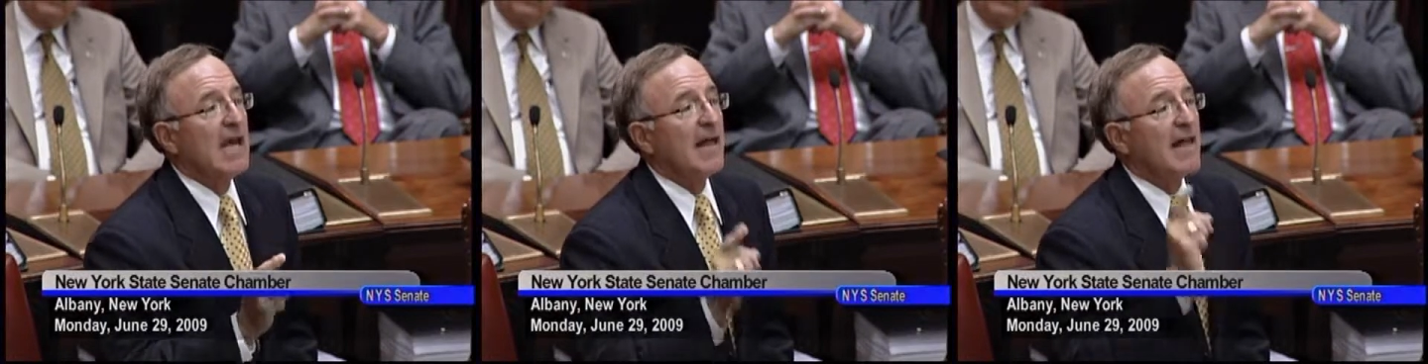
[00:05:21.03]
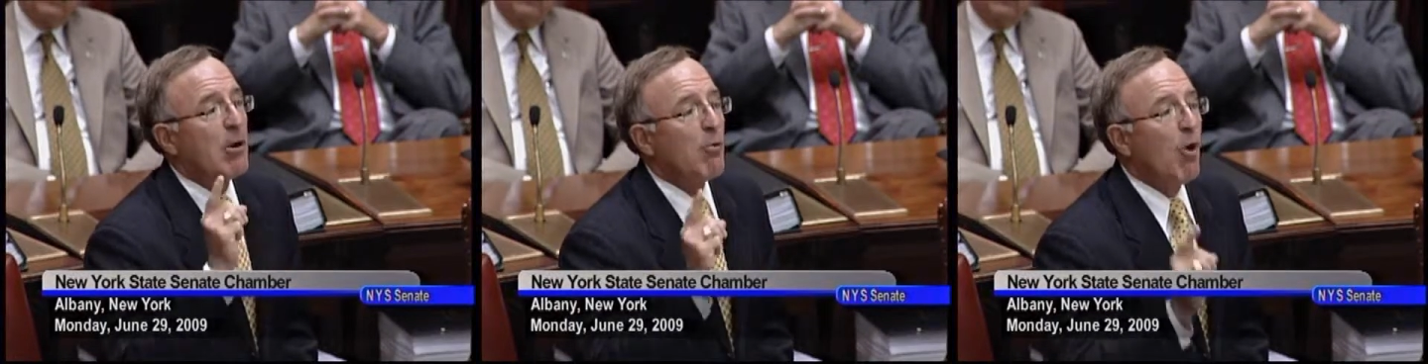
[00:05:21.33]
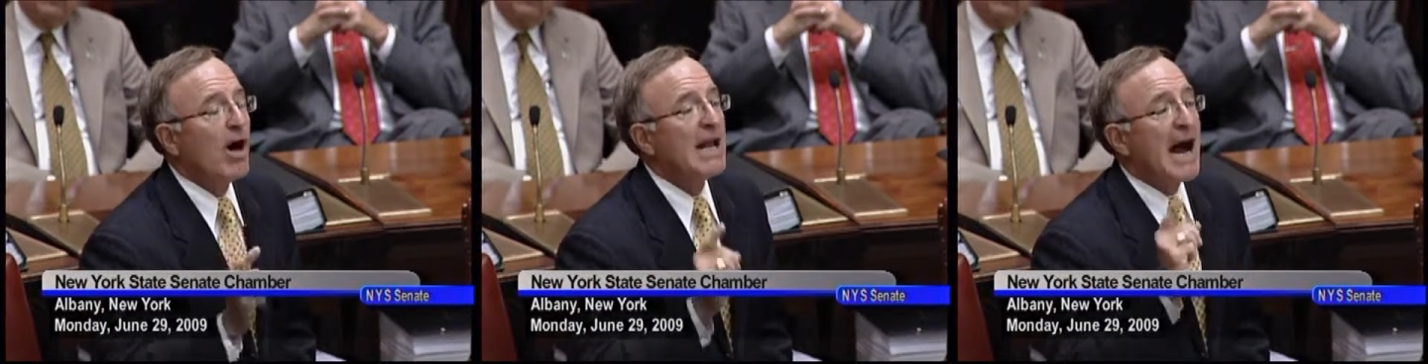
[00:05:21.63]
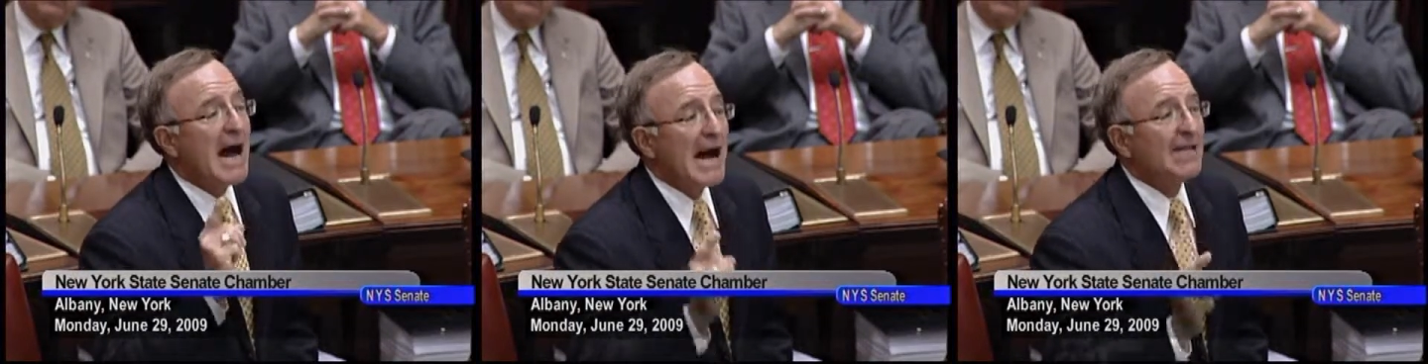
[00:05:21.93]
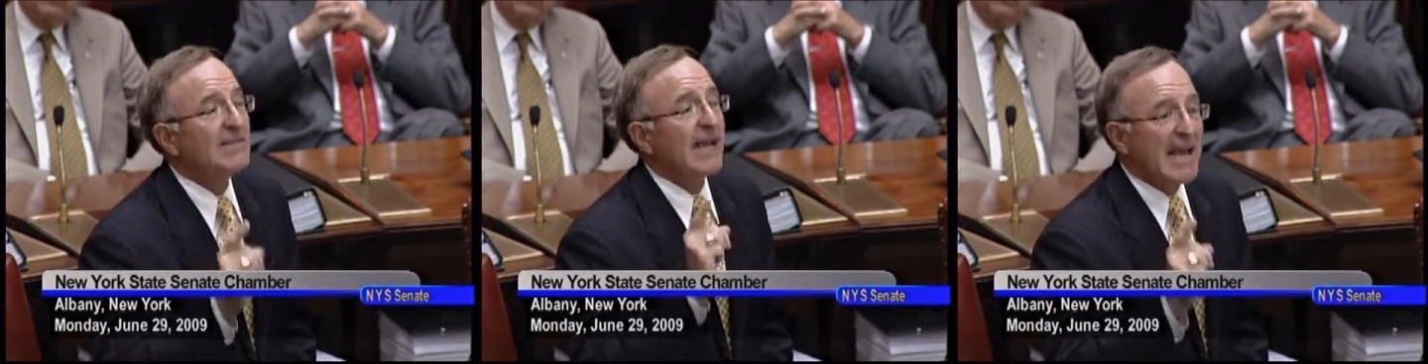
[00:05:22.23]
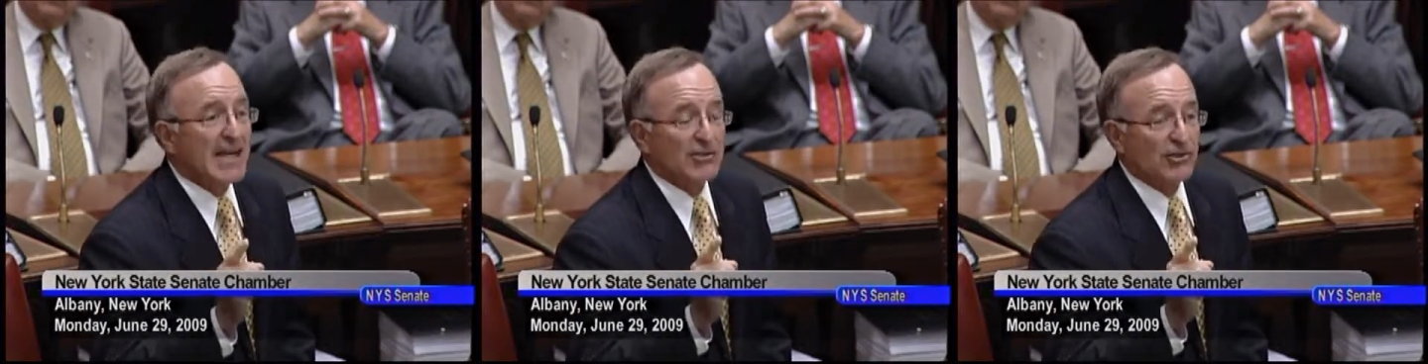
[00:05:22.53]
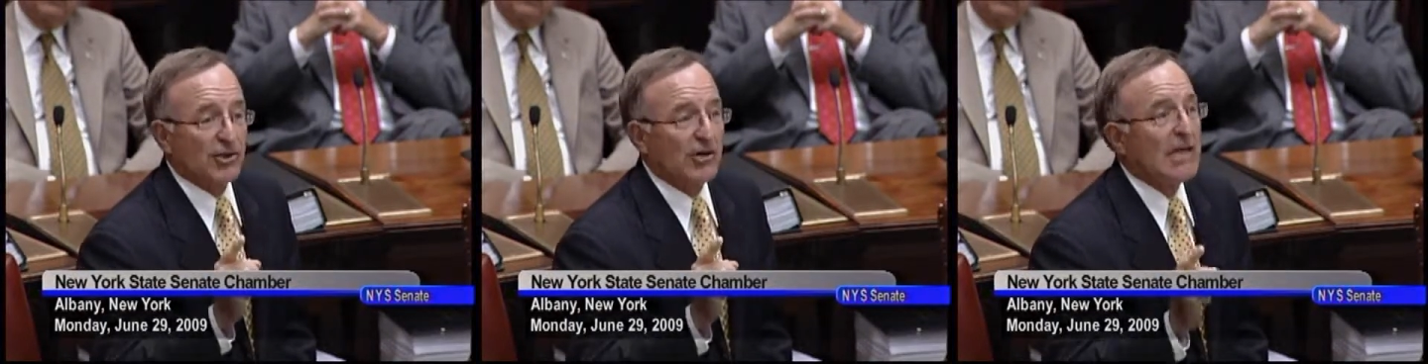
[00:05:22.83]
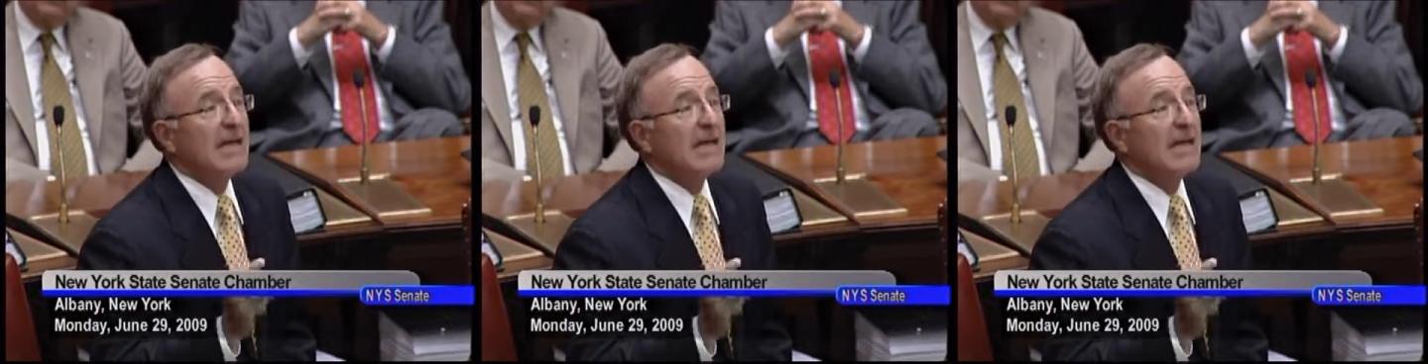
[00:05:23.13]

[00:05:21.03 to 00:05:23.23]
And that one honest answer